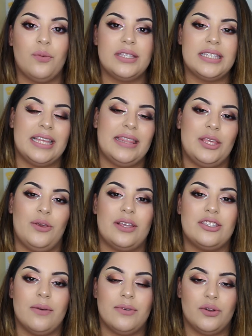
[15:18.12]
once again, thank you
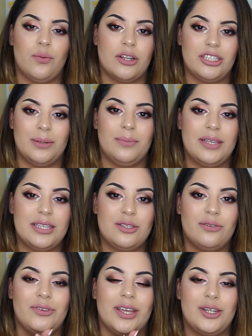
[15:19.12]
guys so much for watching. Please
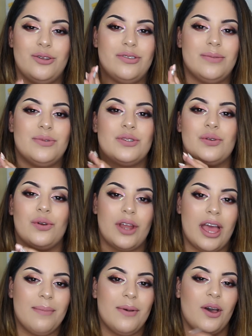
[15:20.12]
don't forget to
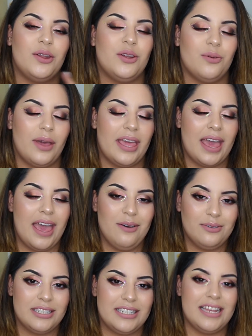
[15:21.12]
subscribe on your way
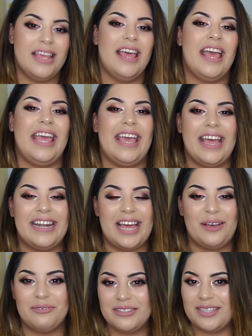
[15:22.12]
out, and
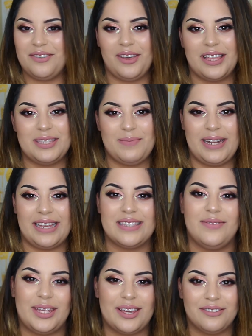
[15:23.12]
I will see you guys in my
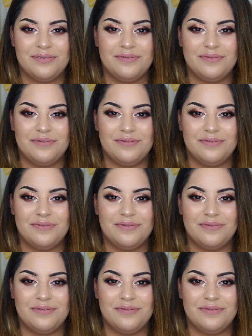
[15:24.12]
next video.